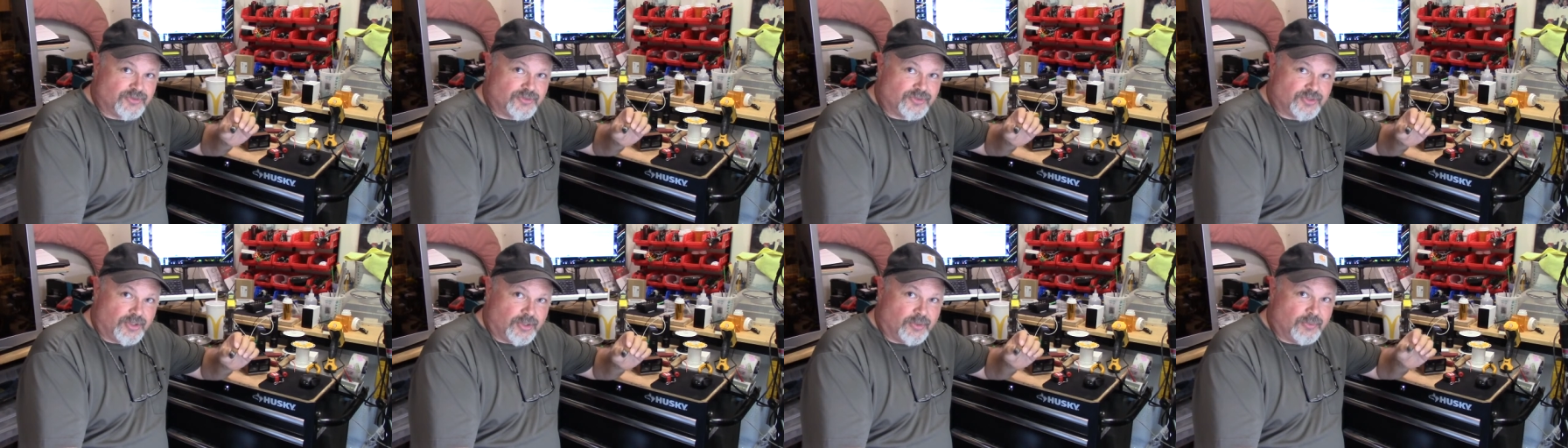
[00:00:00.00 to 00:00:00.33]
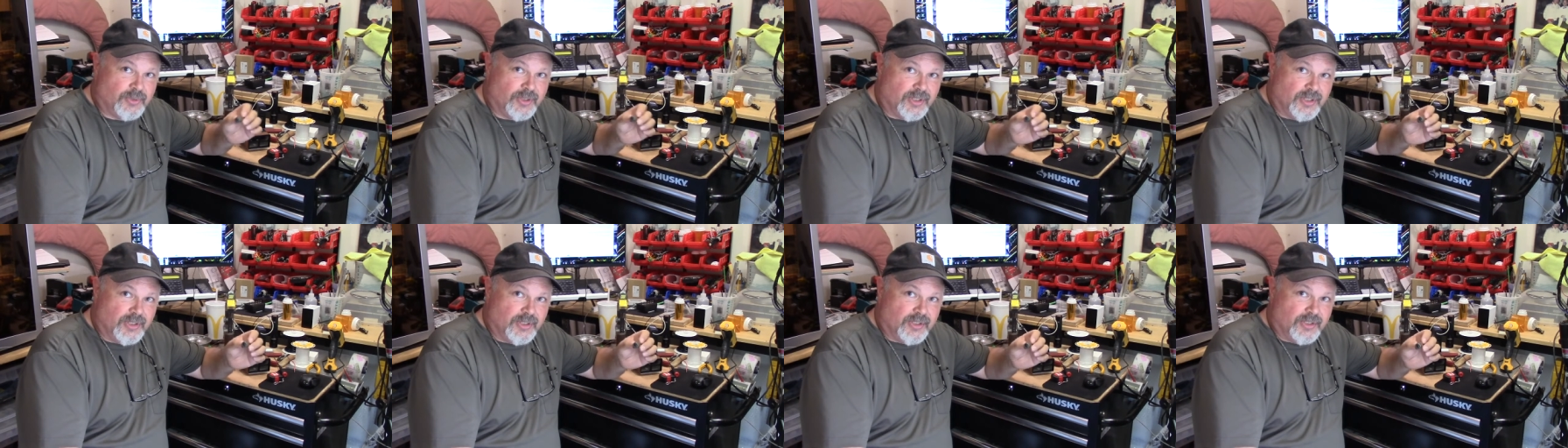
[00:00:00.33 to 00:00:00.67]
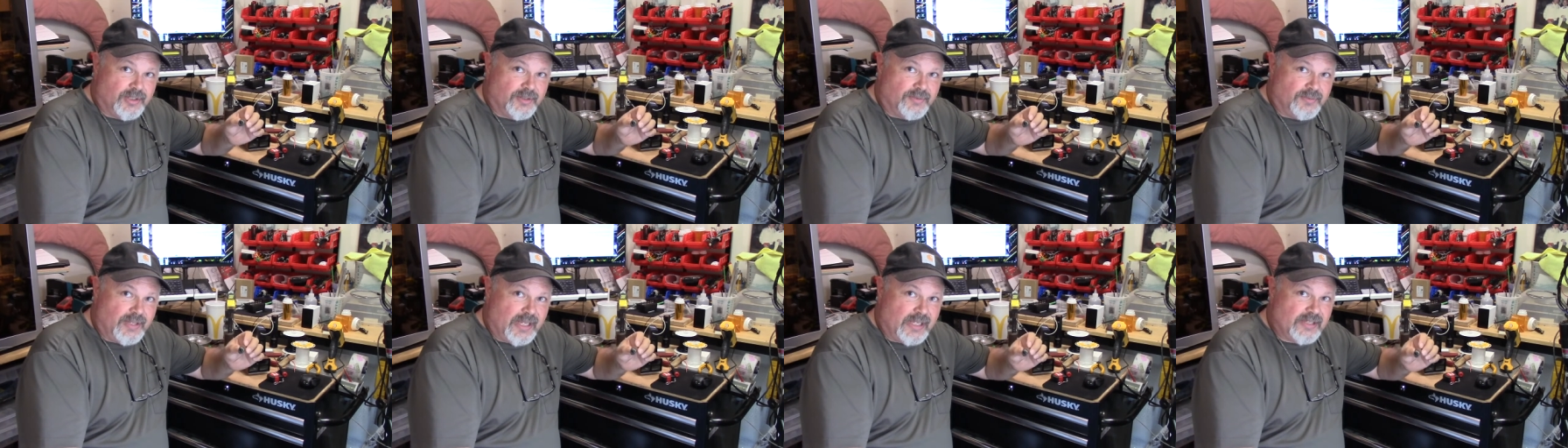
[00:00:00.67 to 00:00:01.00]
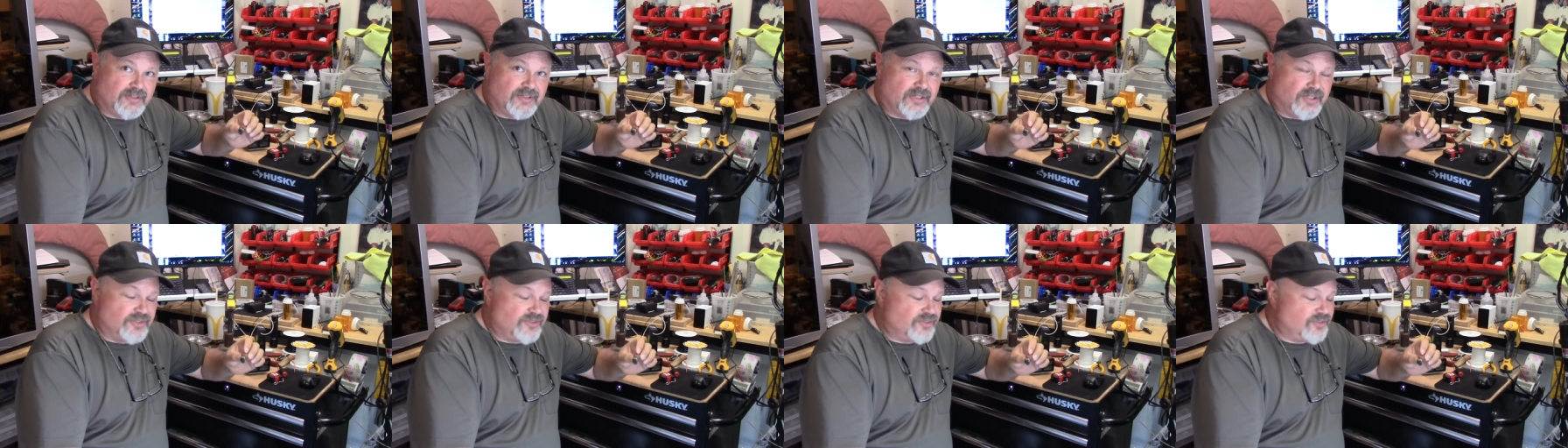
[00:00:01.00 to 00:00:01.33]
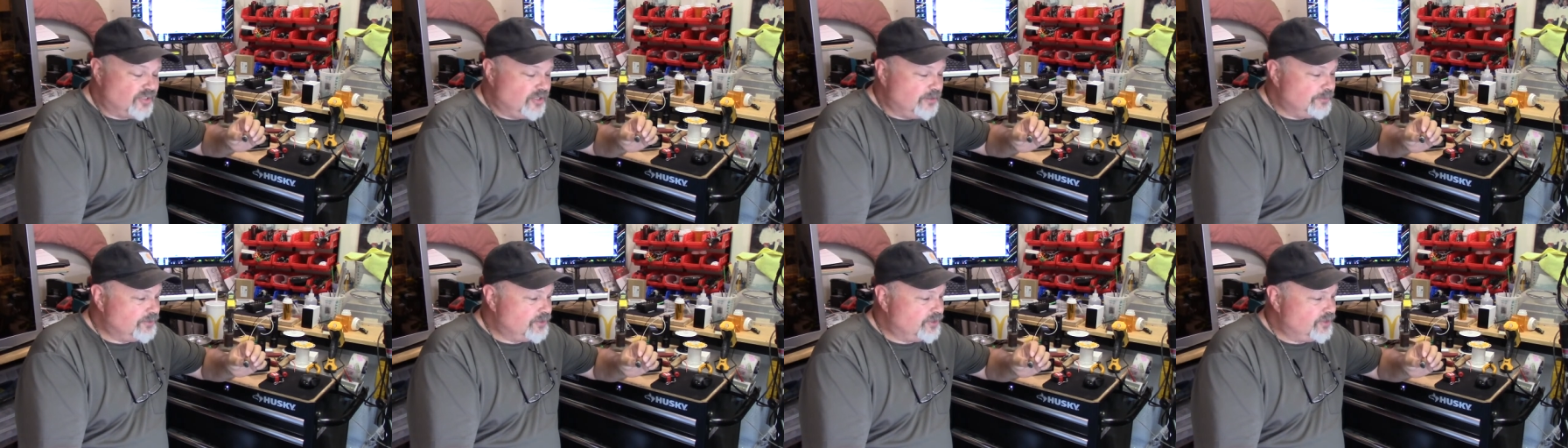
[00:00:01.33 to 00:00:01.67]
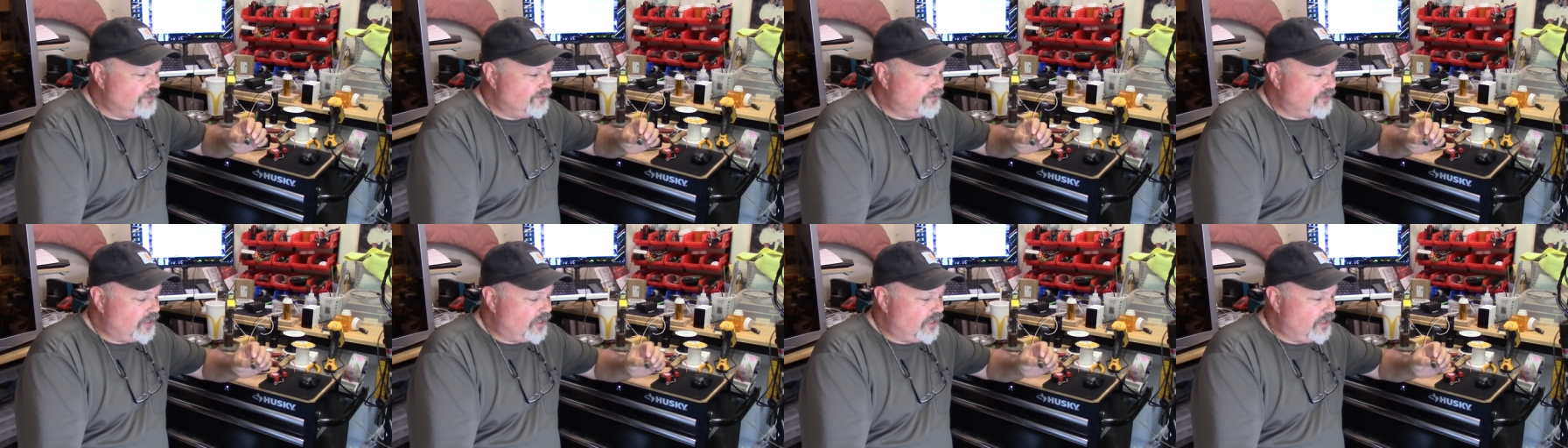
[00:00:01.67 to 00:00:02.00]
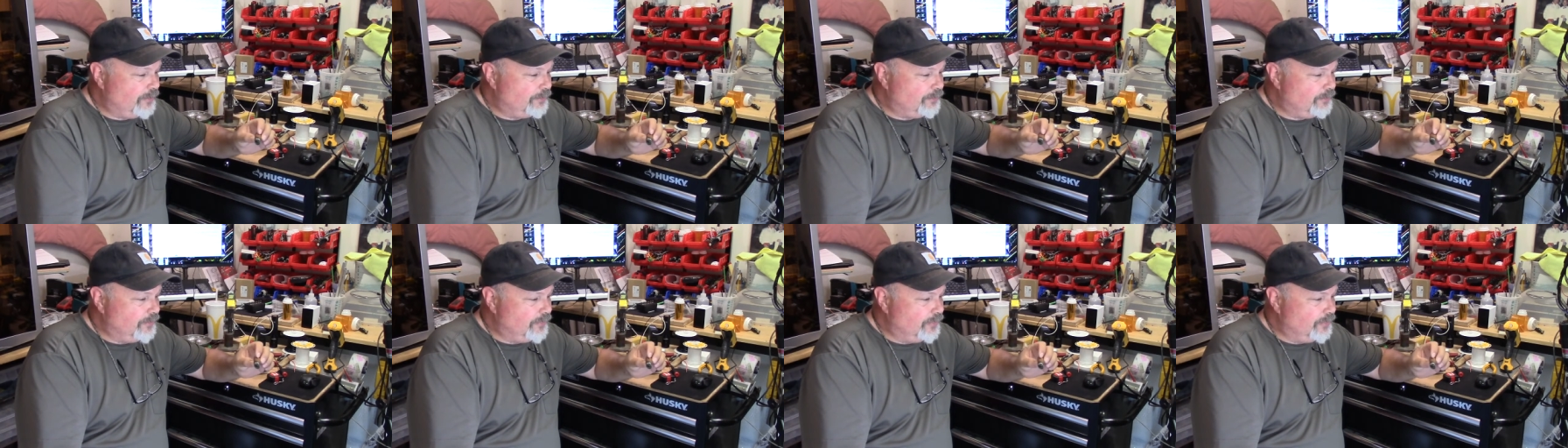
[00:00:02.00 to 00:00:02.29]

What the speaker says: so that does seem to develop.